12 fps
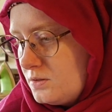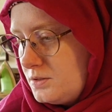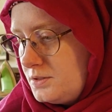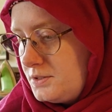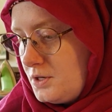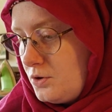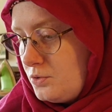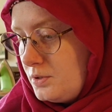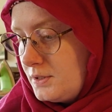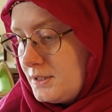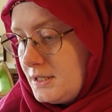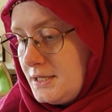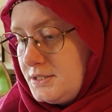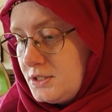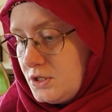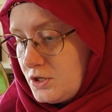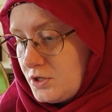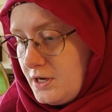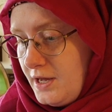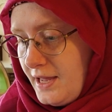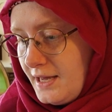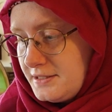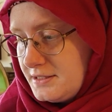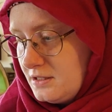So let's look
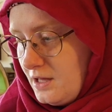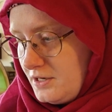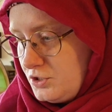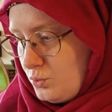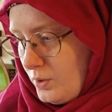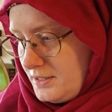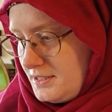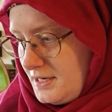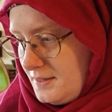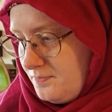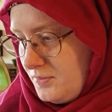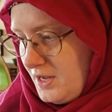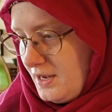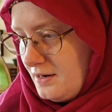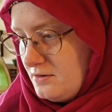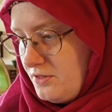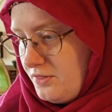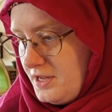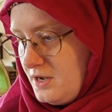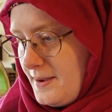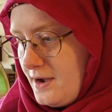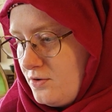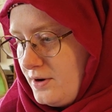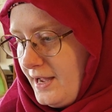at slide 20 and think
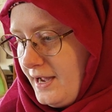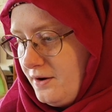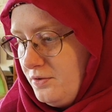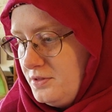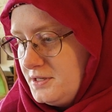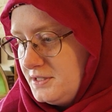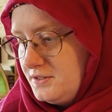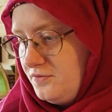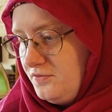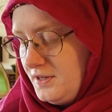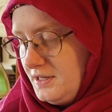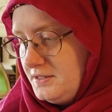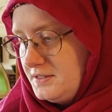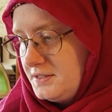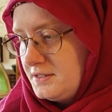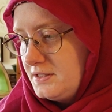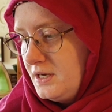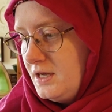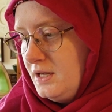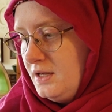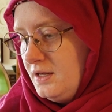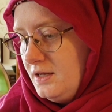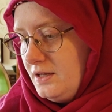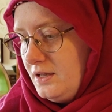about how this fits
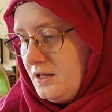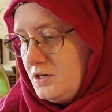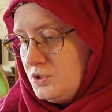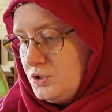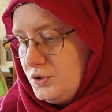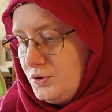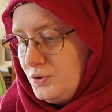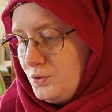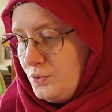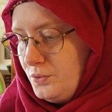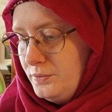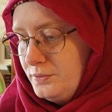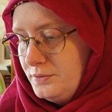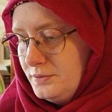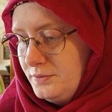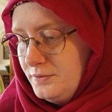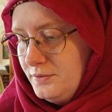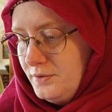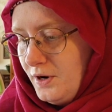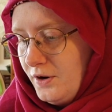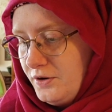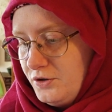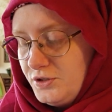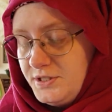into our
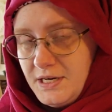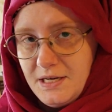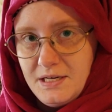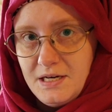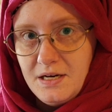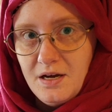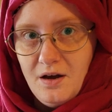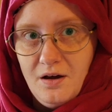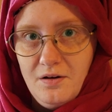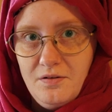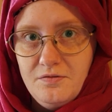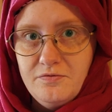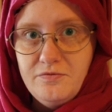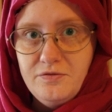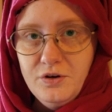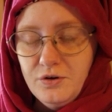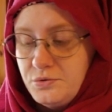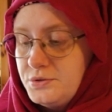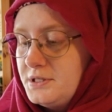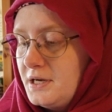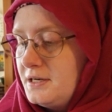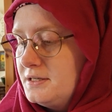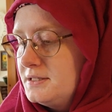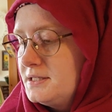understanding of
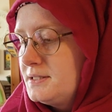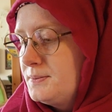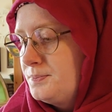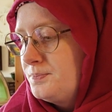neuroscience.